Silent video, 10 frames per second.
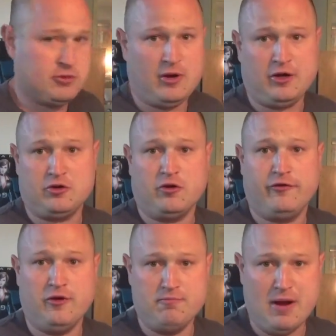director
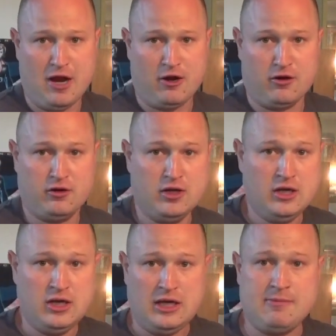of The Bear.
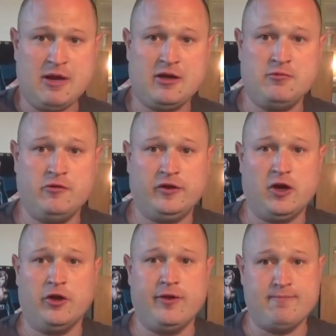He made a movie
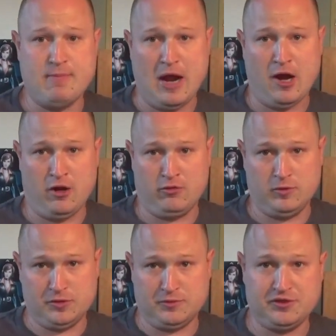called The Bear,
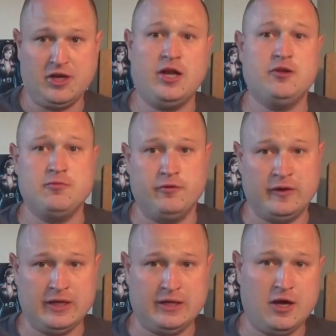which was another
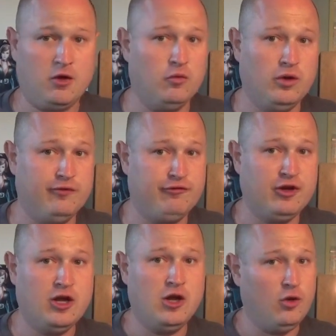movie that dealt with
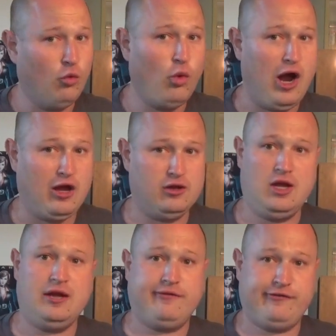
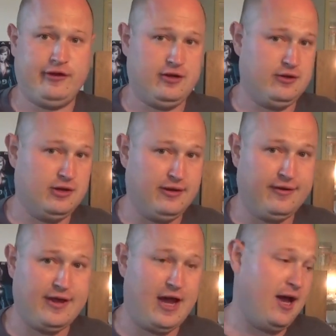wildlife and
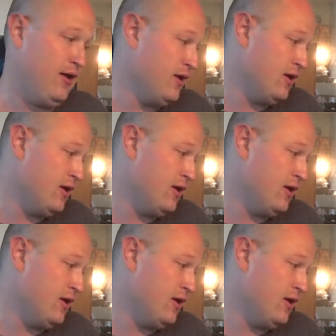that.